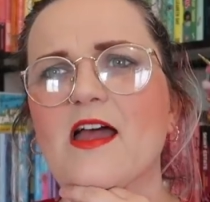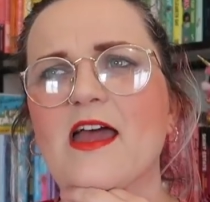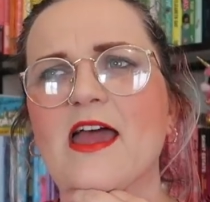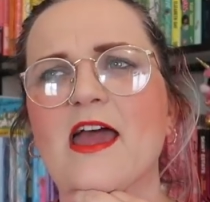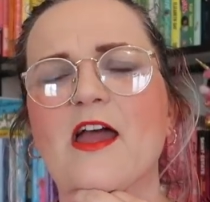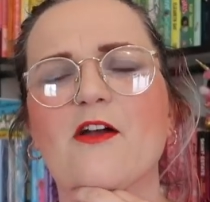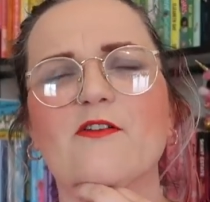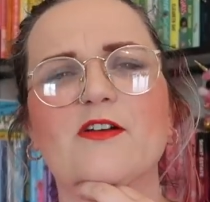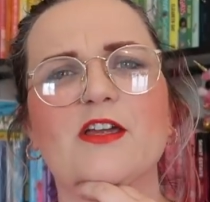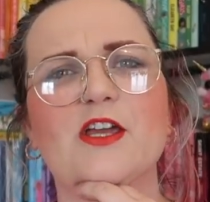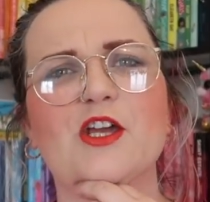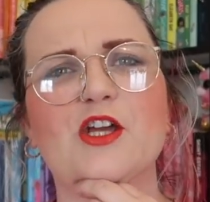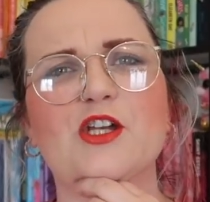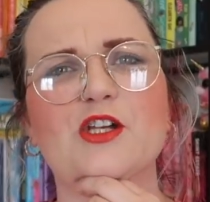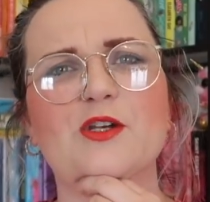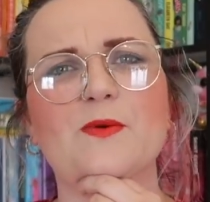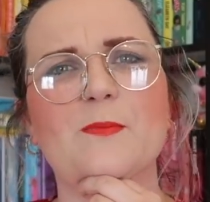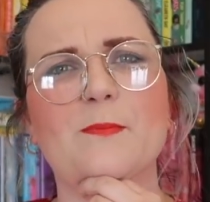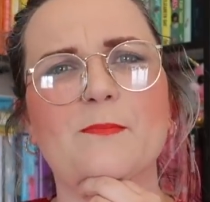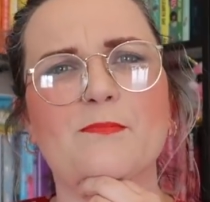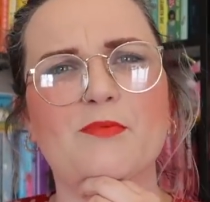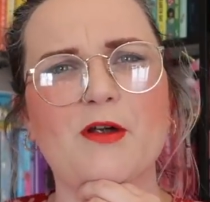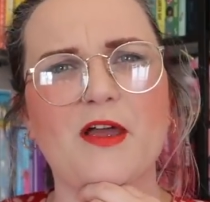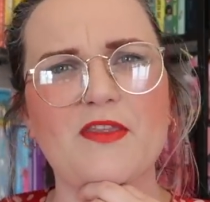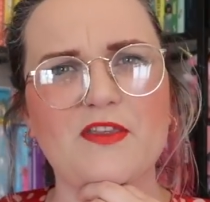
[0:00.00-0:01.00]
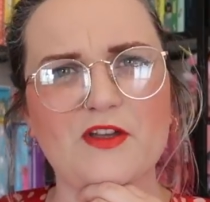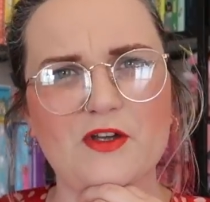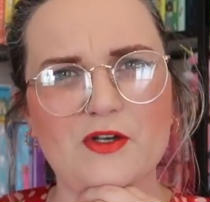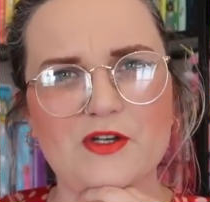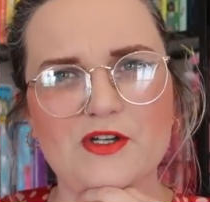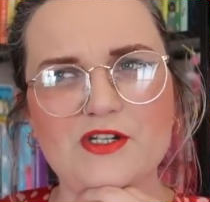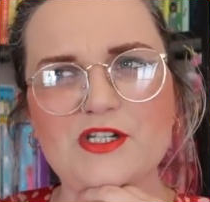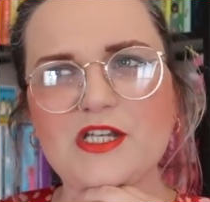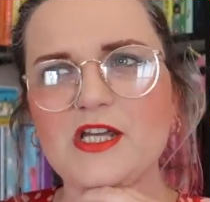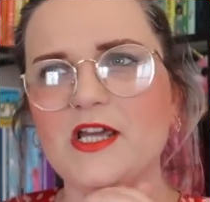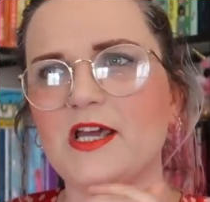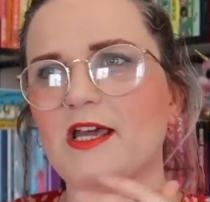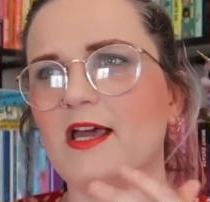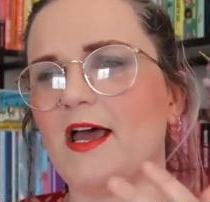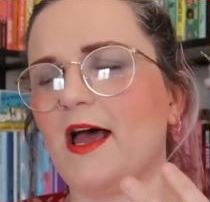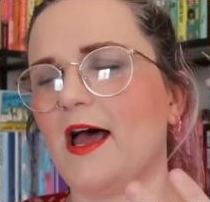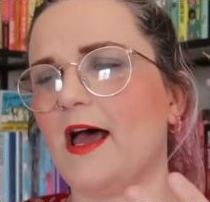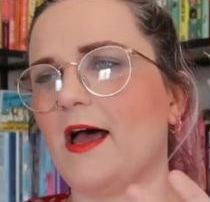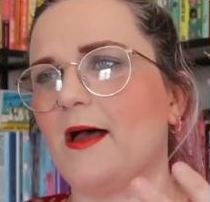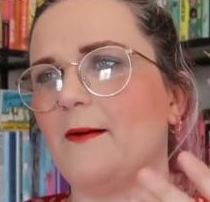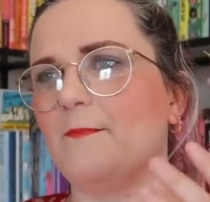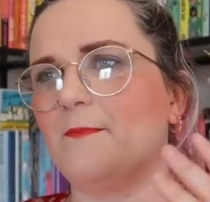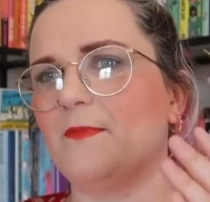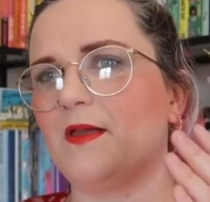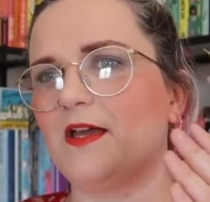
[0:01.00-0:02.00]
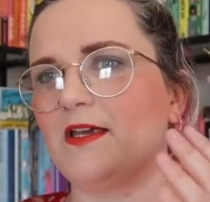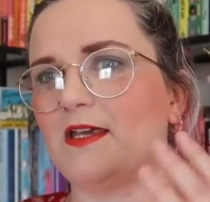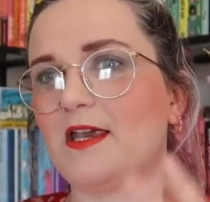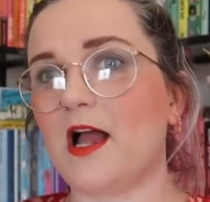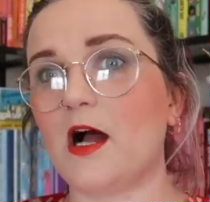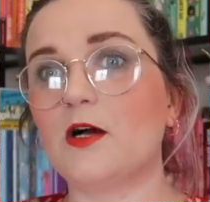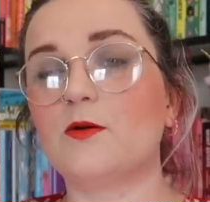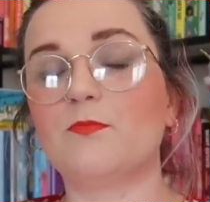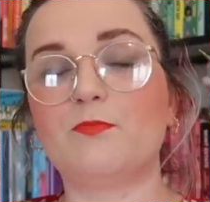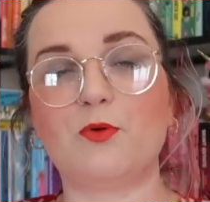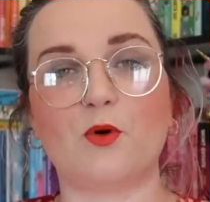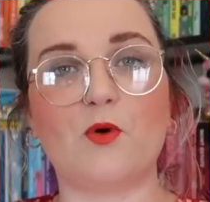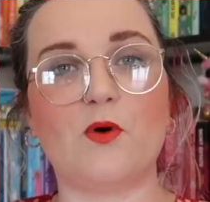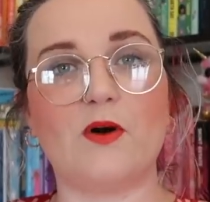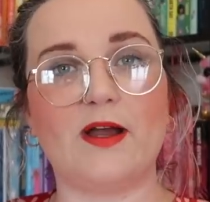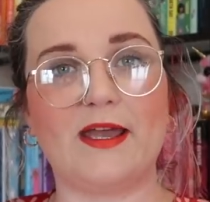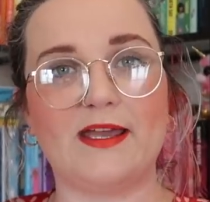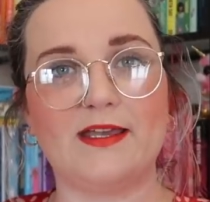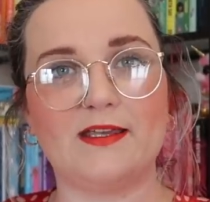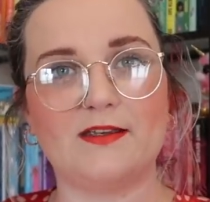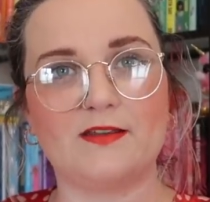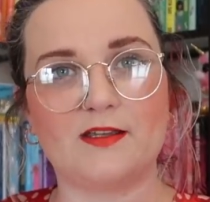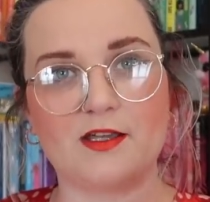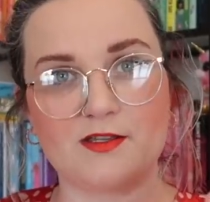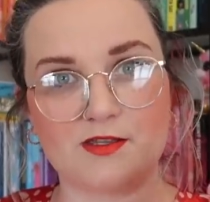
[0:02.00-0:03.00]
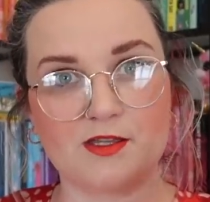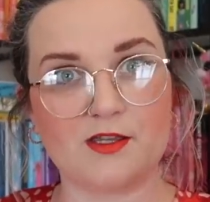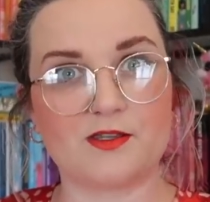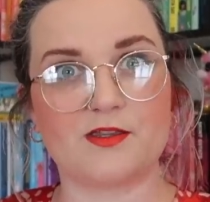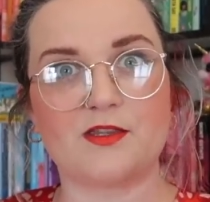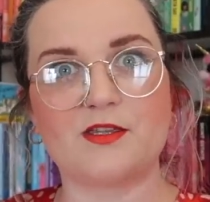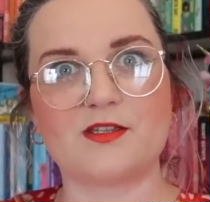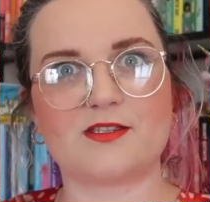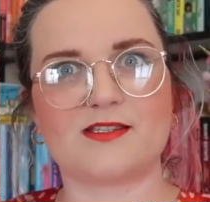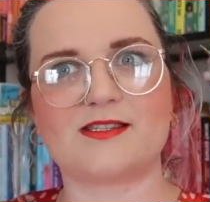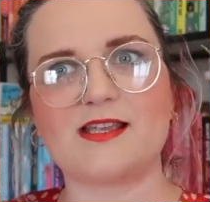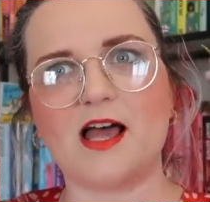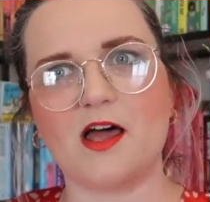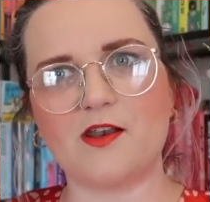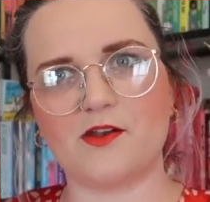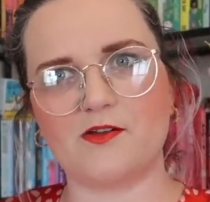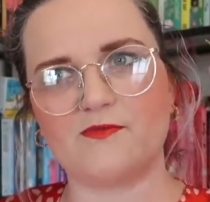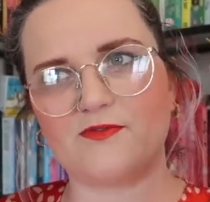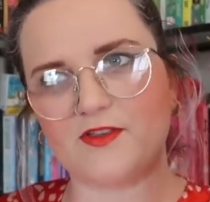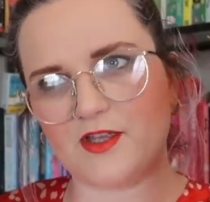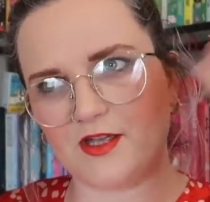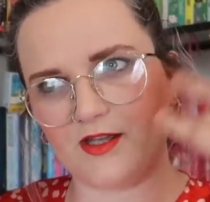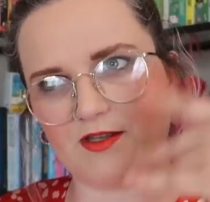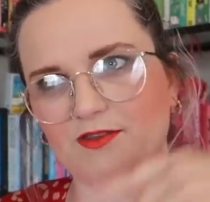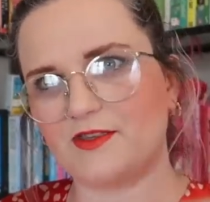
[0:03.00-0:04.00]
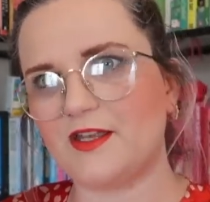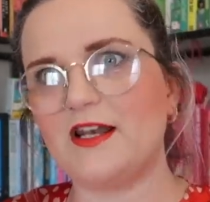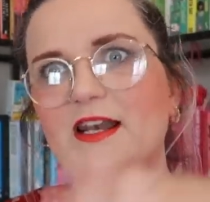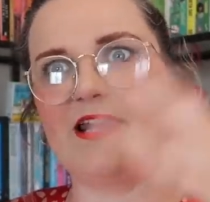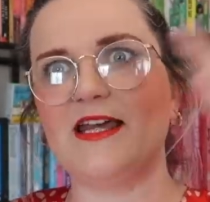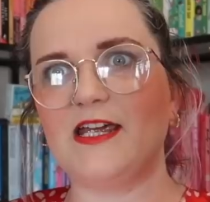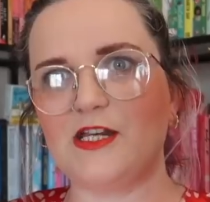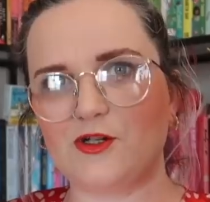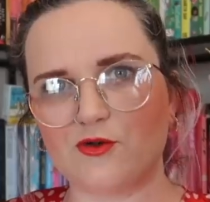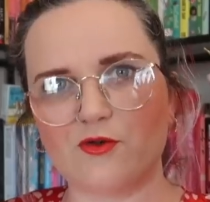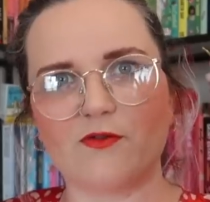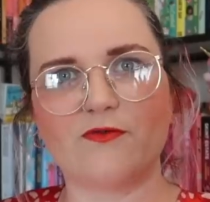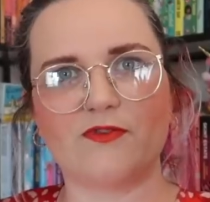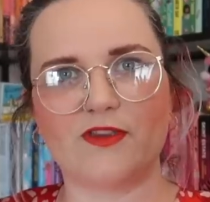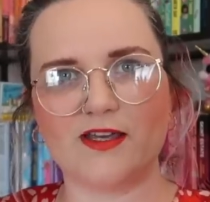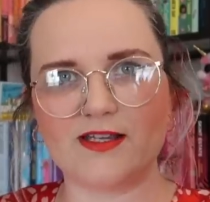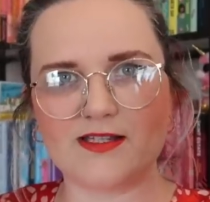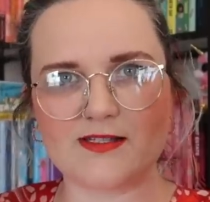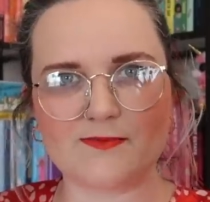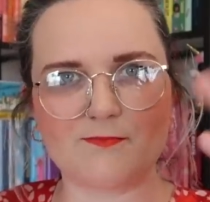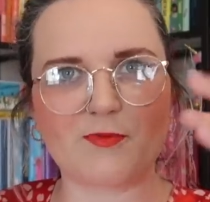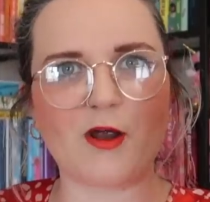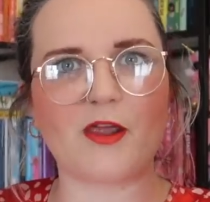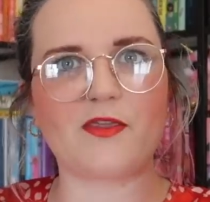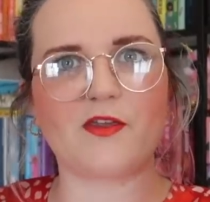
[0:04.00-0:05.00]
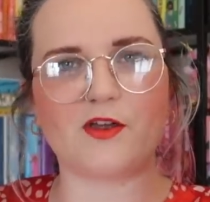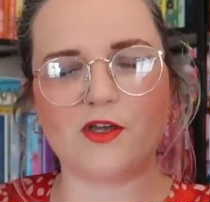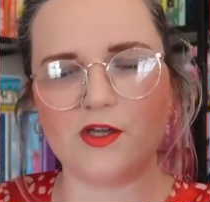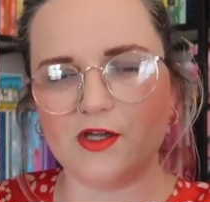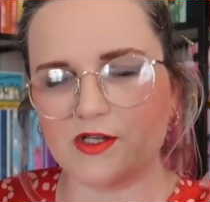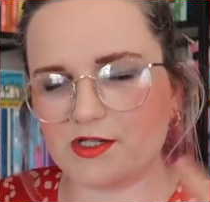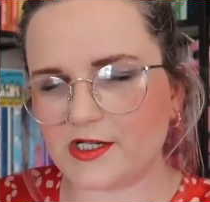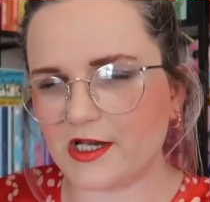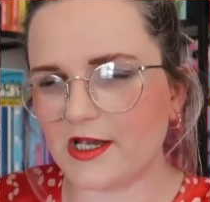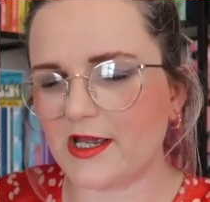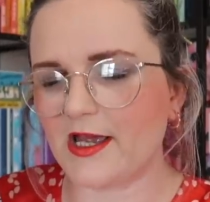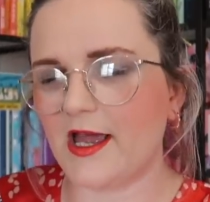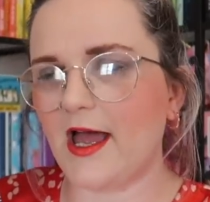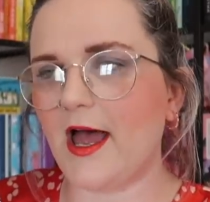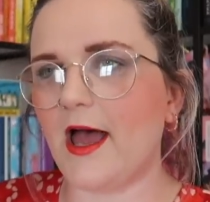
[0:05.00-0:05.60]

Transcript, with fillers: Aryan brotherhood. Um, a young boy, the, the, the son of the, the leader of this brotherhood,